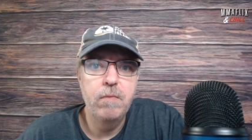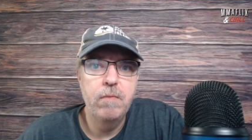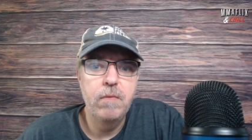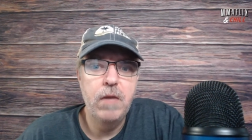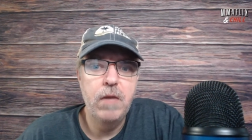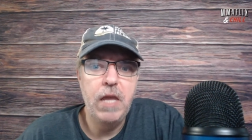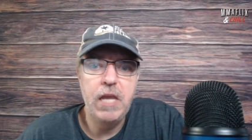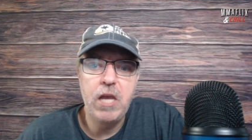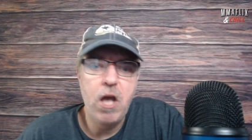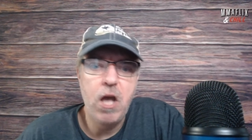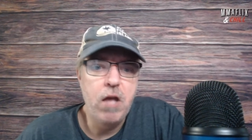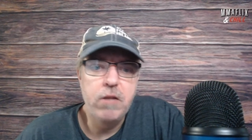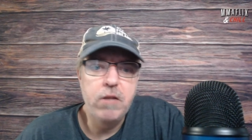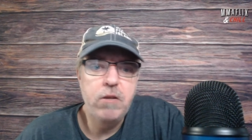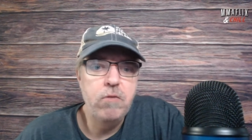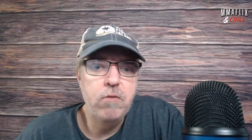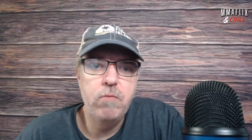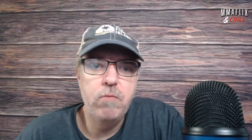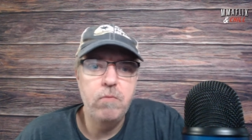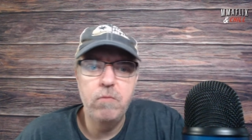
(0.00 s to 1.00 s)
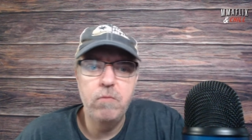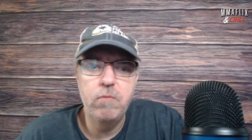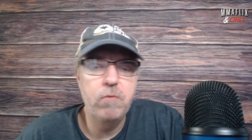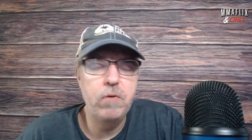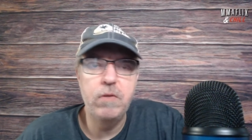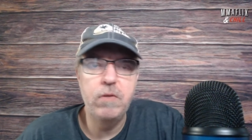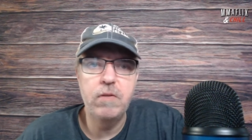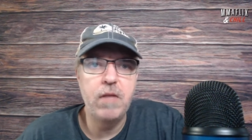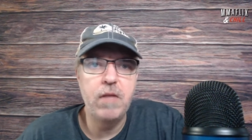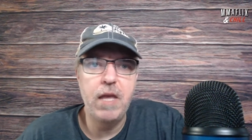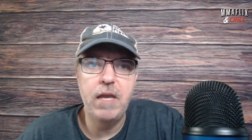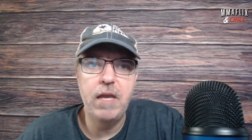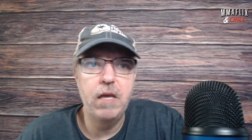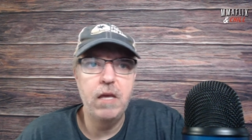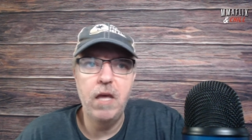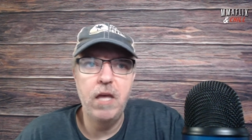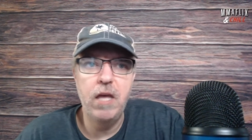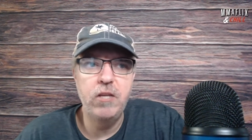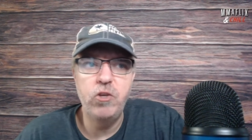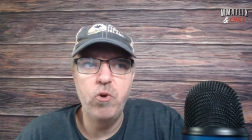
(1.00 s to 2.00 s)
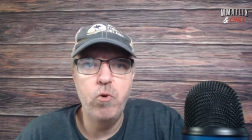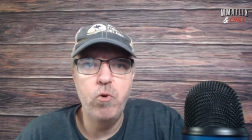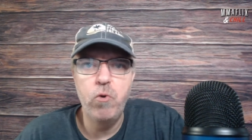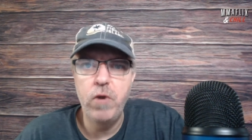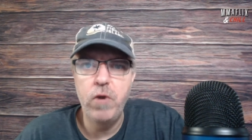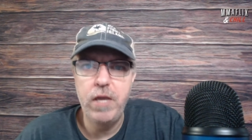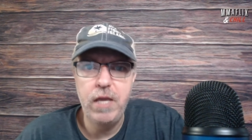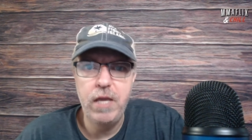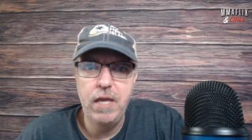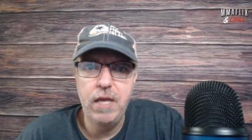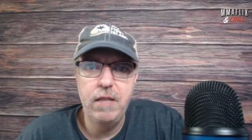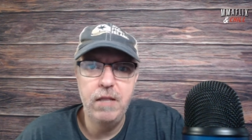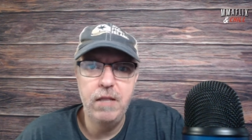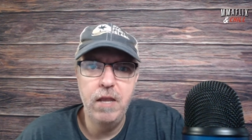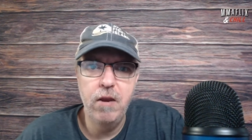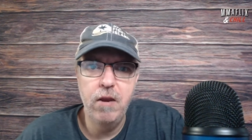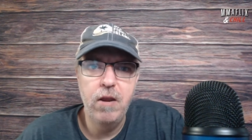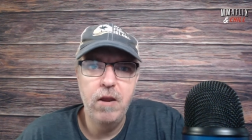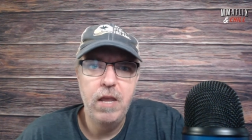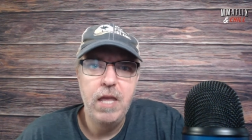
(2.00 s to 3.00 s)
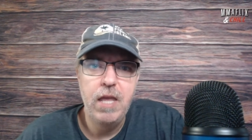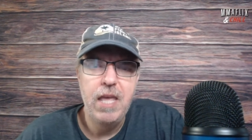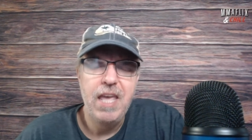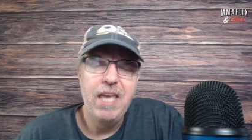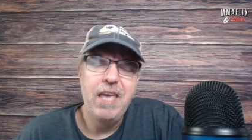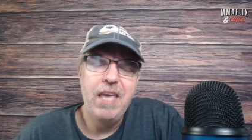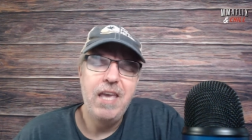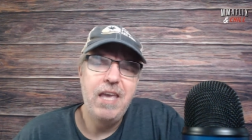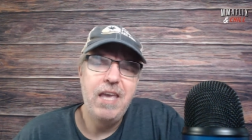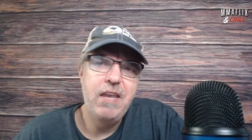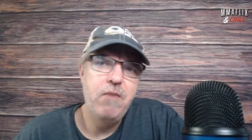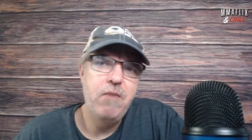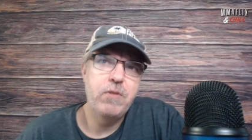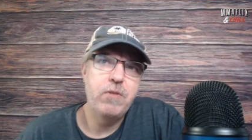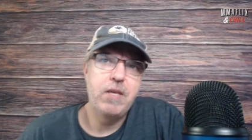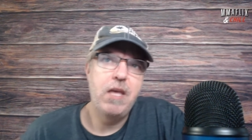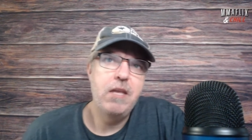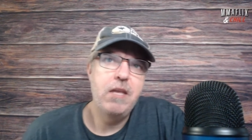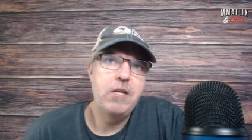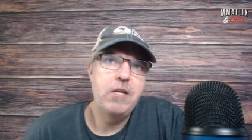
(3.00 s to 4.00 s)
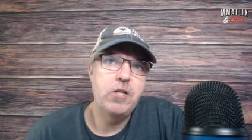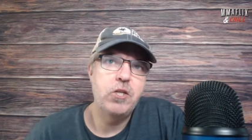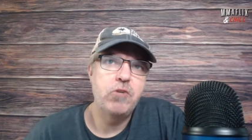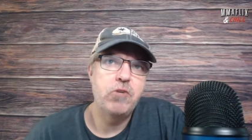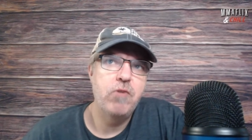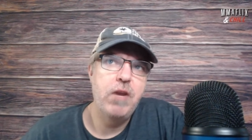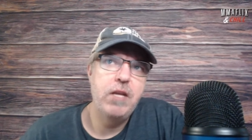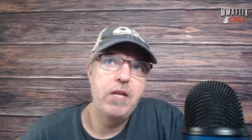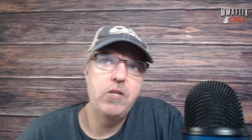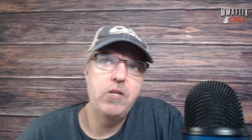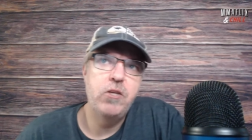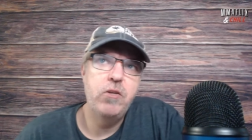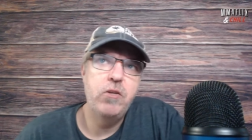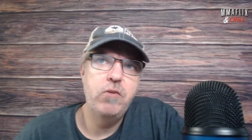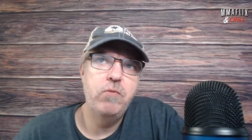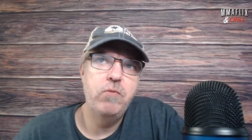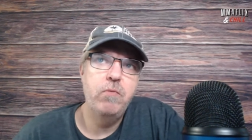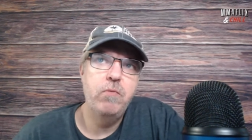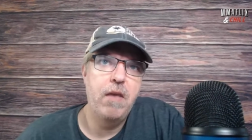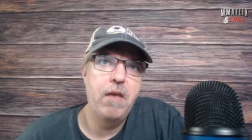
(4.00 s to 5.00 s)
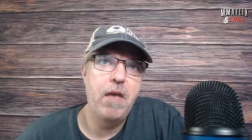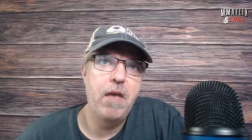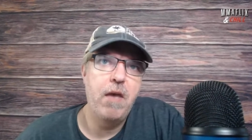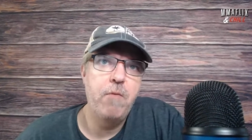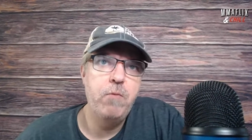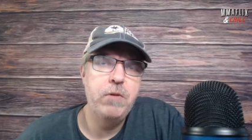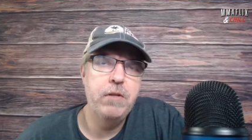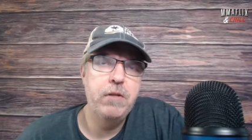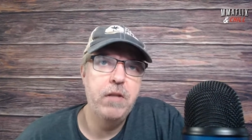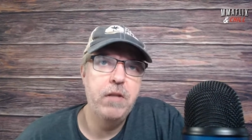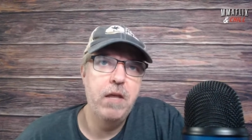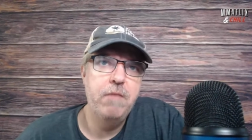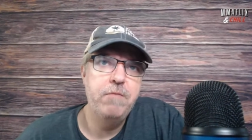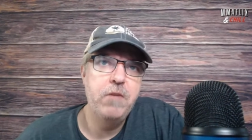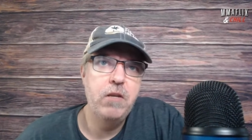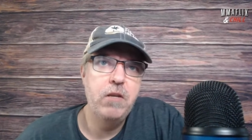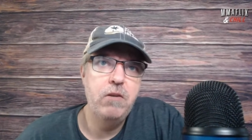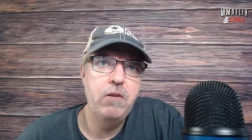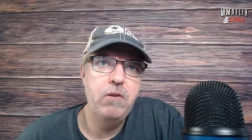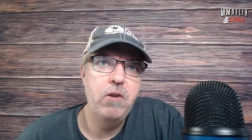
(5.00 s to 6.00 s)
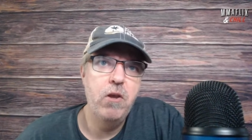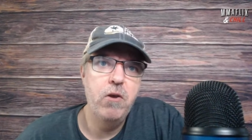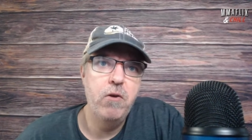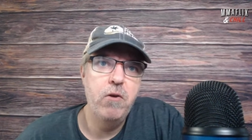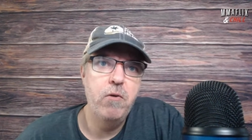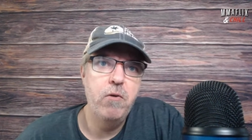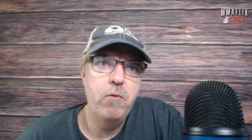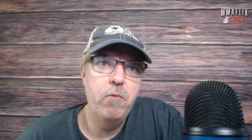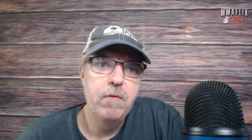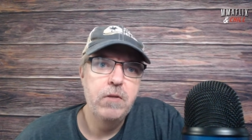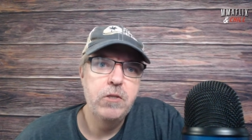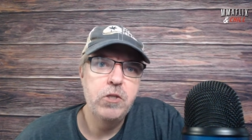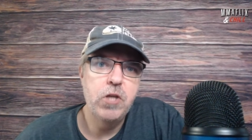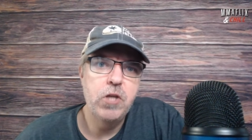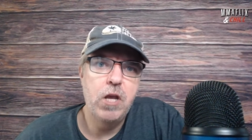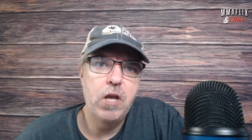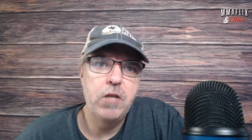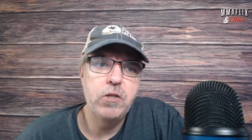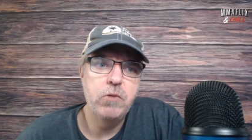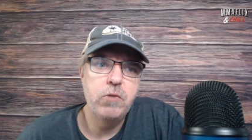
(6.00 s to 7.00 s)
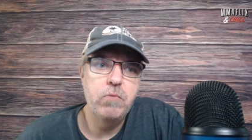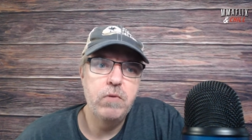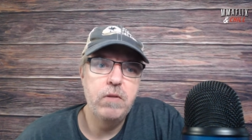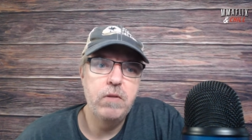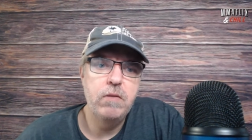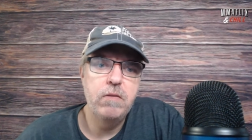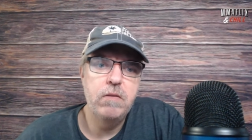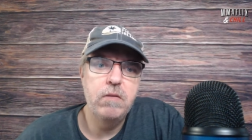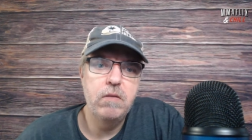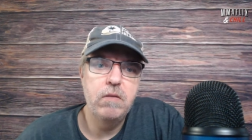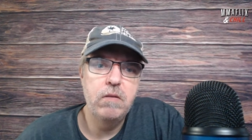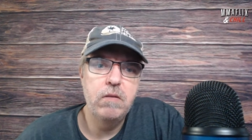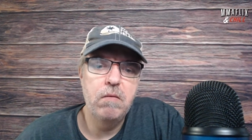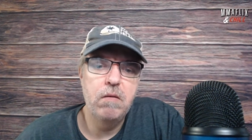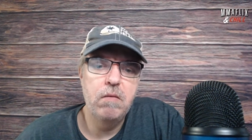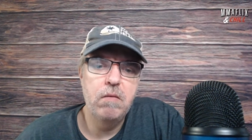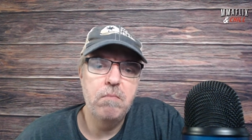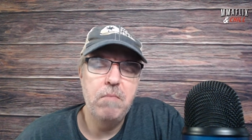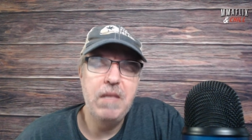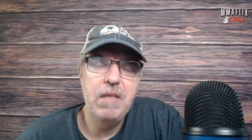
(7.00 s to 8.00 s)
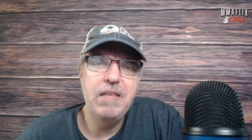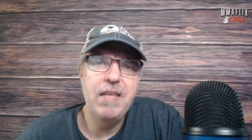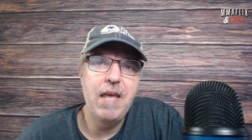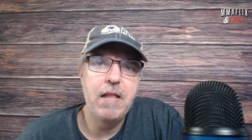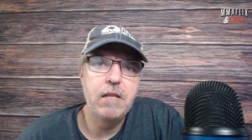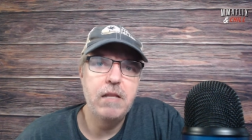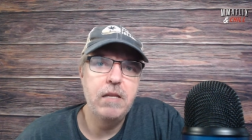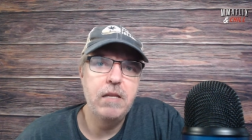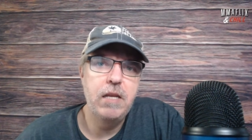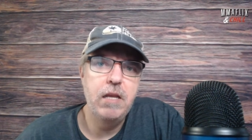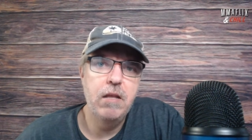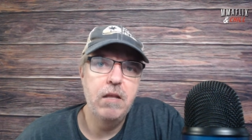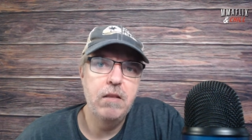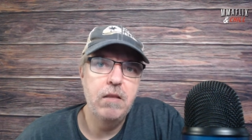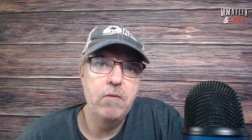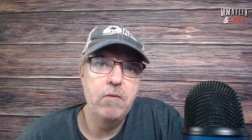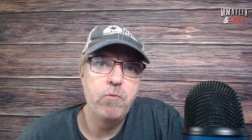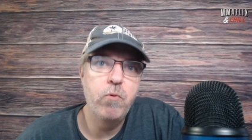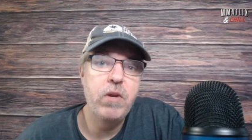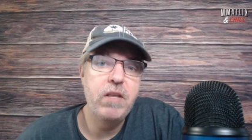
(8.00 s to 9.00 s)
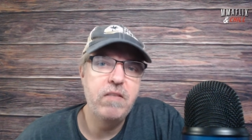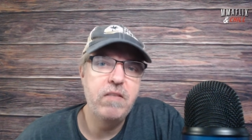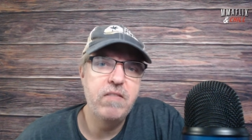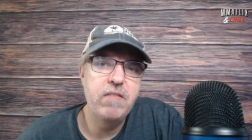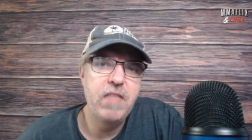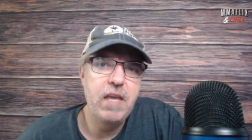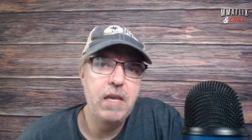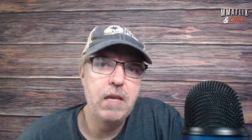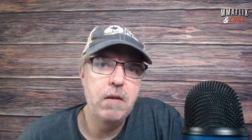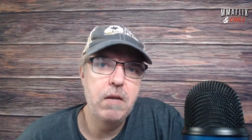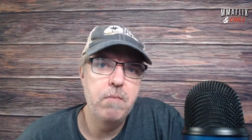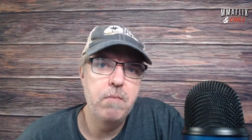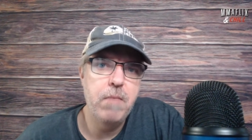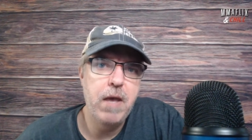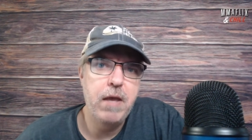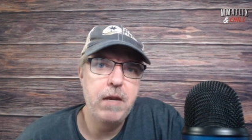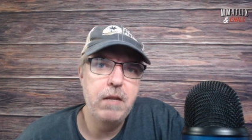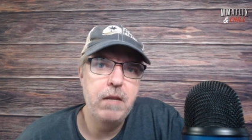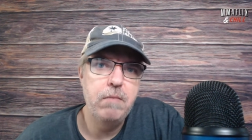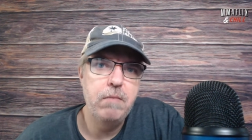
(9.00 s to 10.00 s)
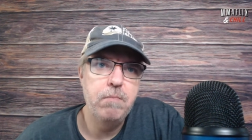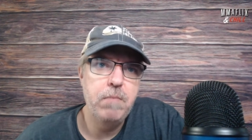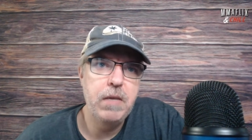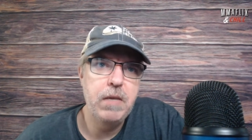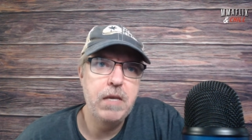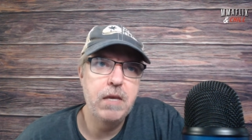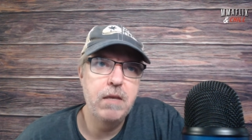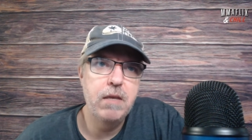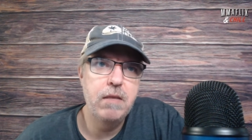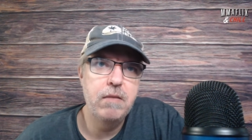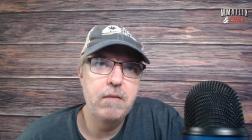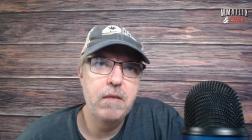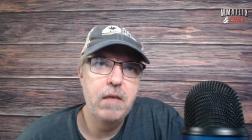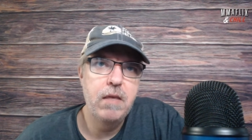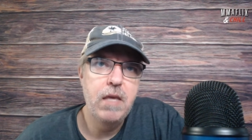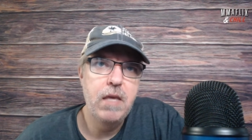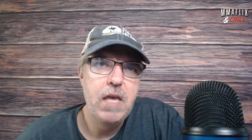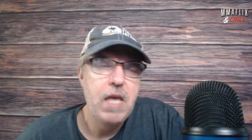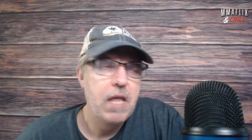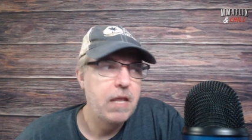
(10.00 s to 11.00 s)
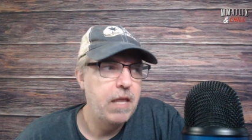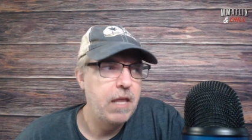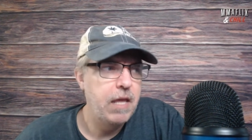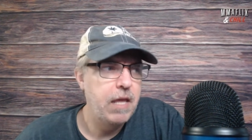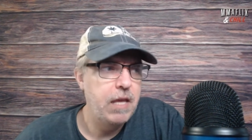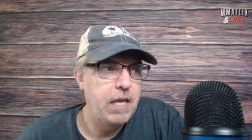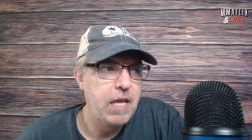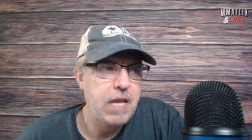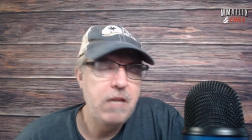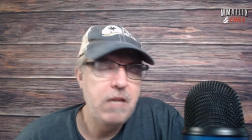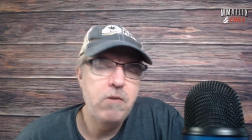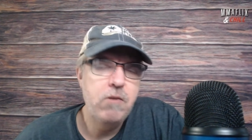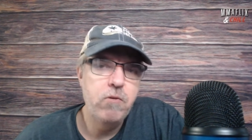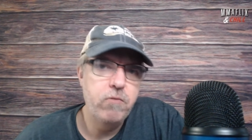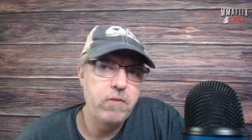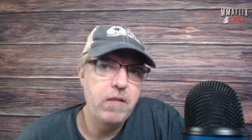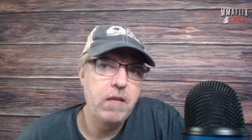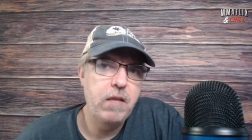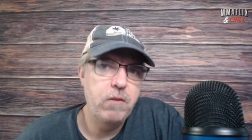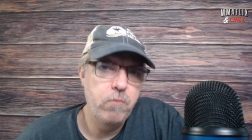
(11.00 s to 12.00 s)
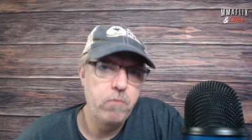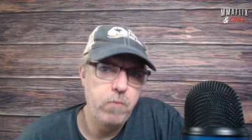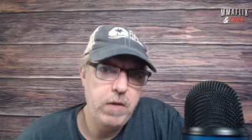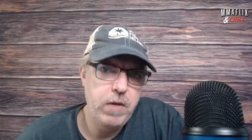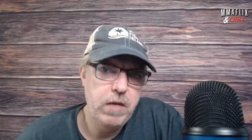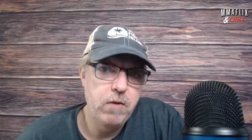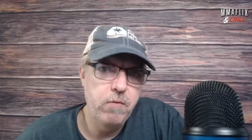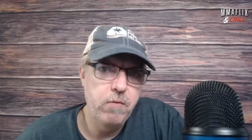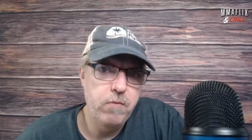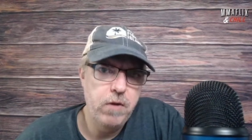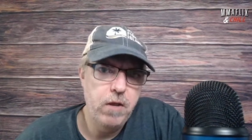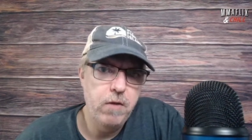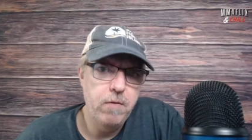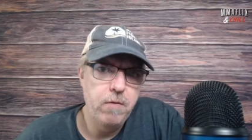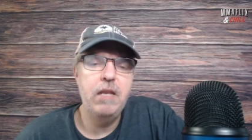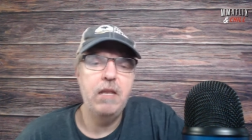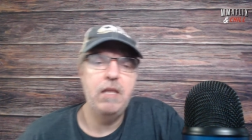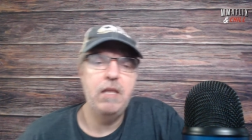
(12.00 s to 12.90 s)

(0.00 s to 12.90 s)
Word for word: Ngannou was like a toy in there. And it was kind of strange too. I would love to know Joshua's mentality on this, what he's thinking about it, because like he knows things we don't know.